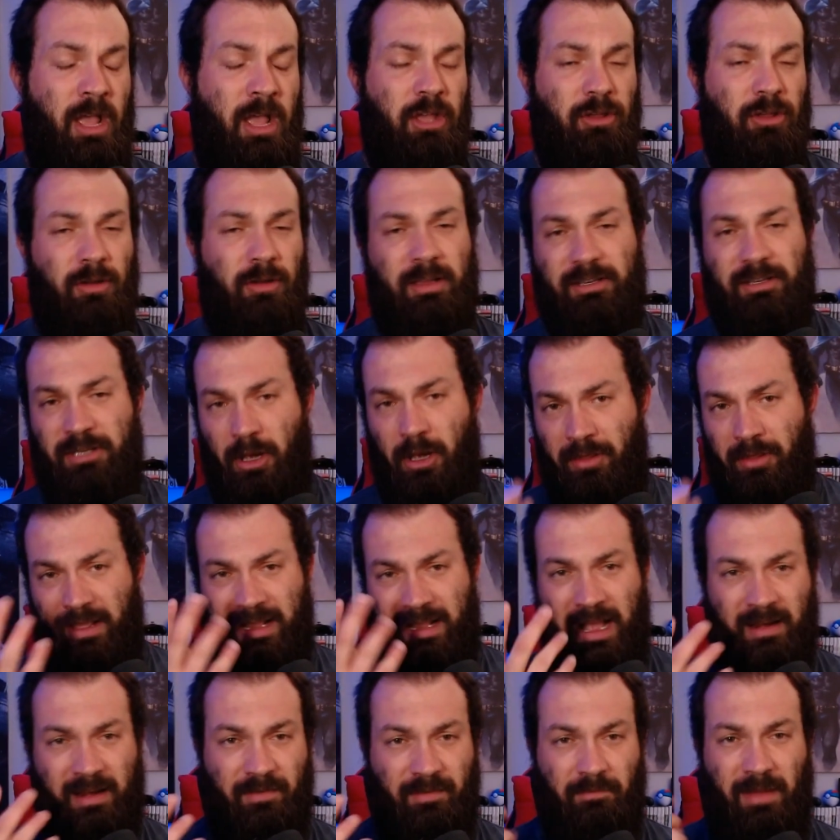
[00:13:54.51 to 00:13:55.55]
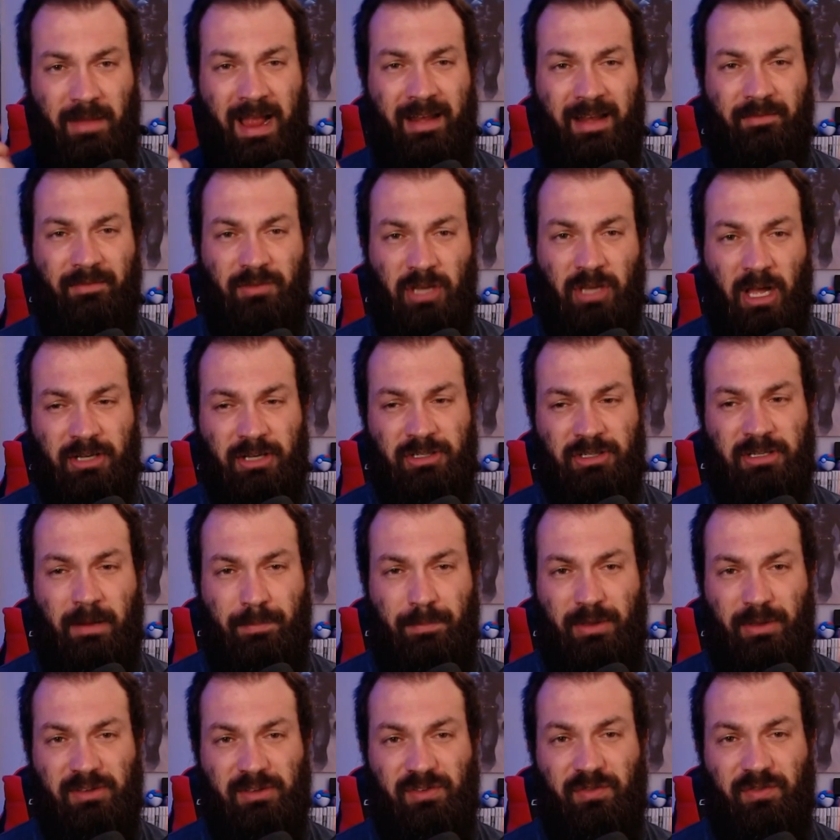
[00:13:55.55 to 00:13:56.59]
You can tell they kind of might have touched up
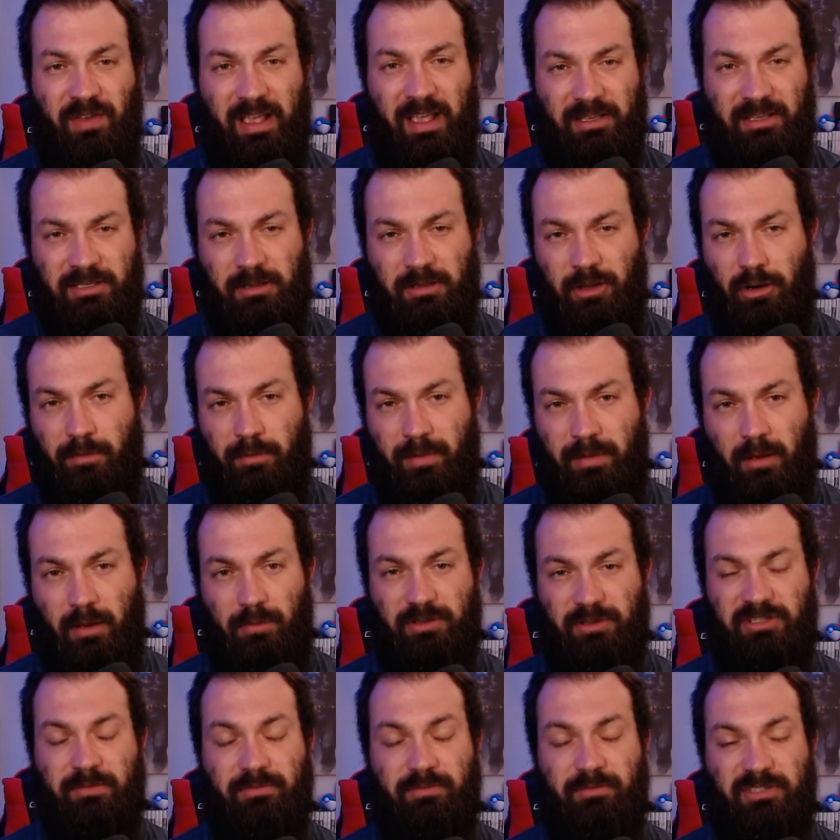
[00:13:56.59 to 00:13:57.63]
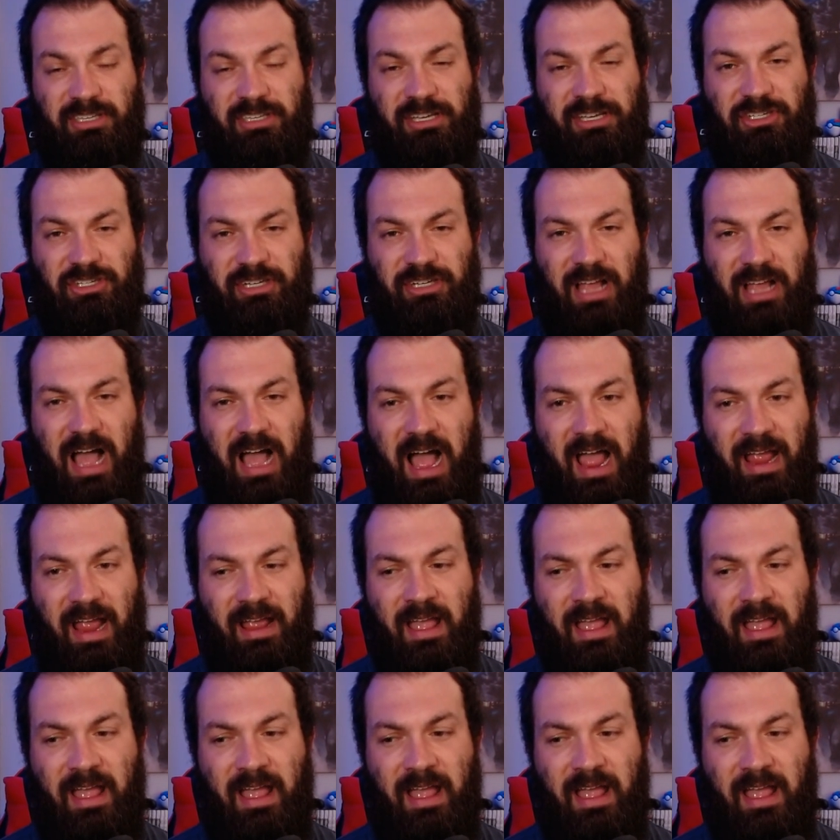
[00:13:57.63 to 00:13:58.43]
his face a little bit with some CGI.